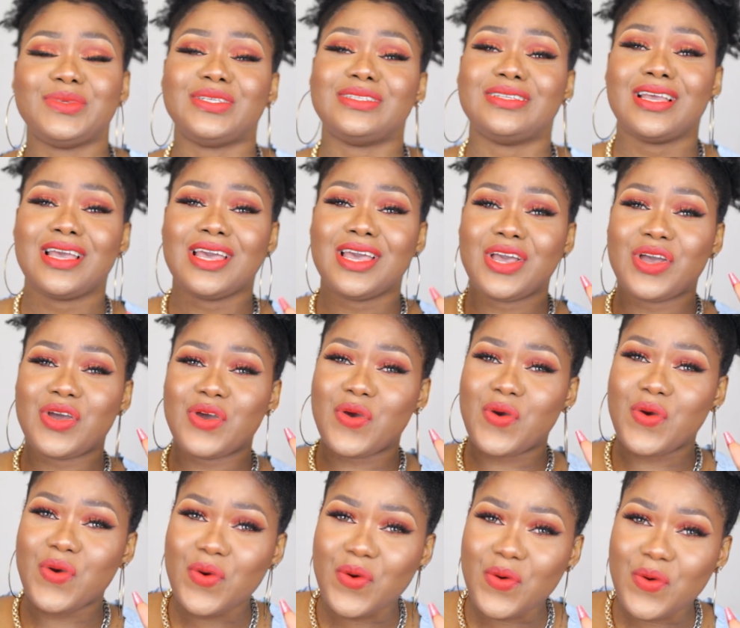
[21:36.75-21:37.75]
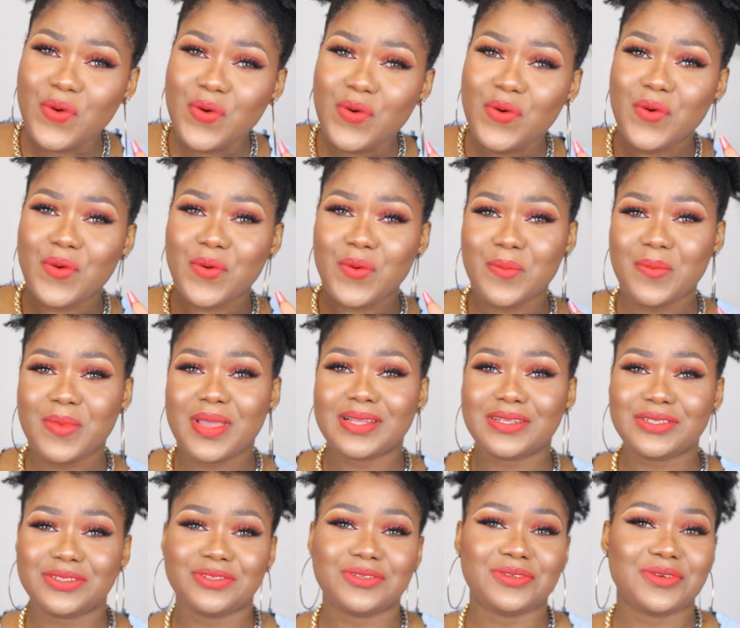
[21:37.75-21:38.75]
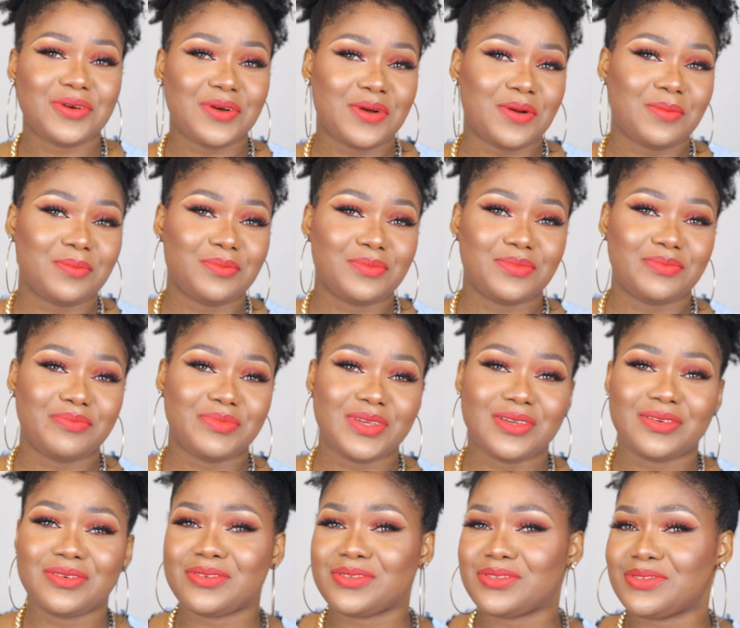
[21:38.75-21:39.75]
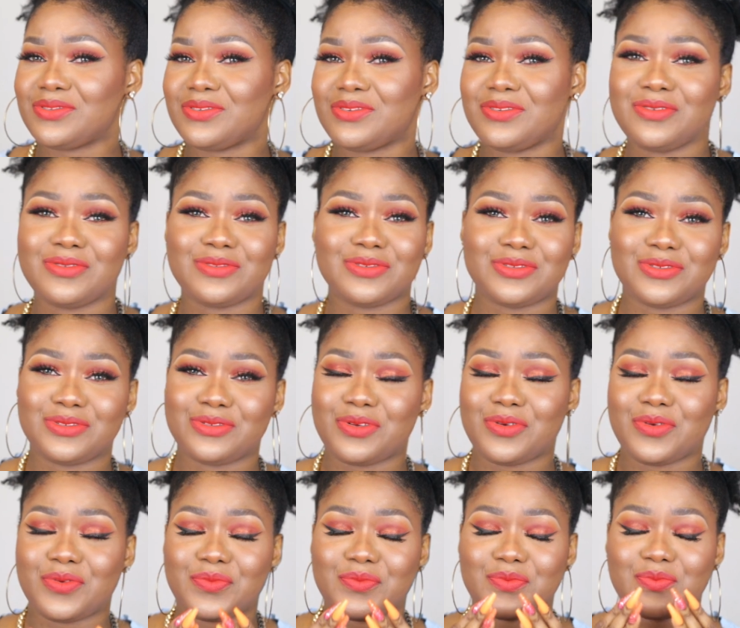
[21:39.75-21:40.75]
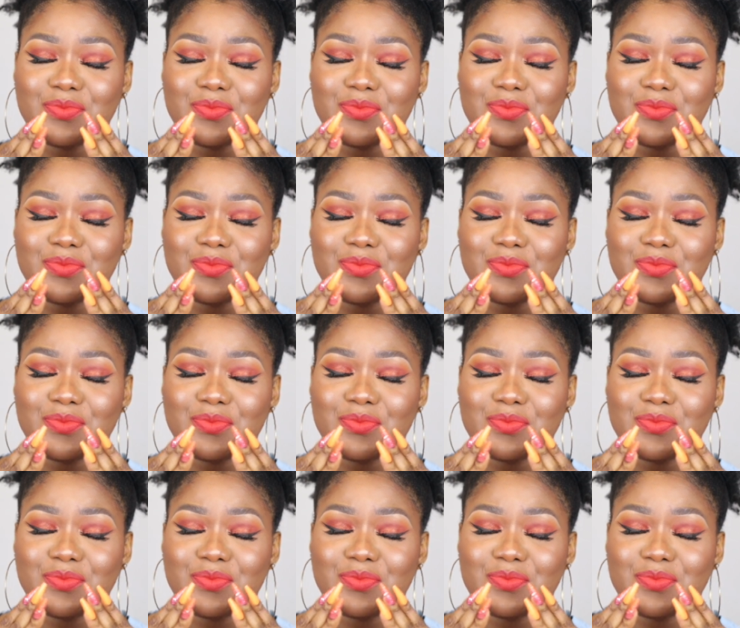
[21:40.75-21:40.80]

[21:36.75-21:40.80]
I mean, who made you up? Because you look so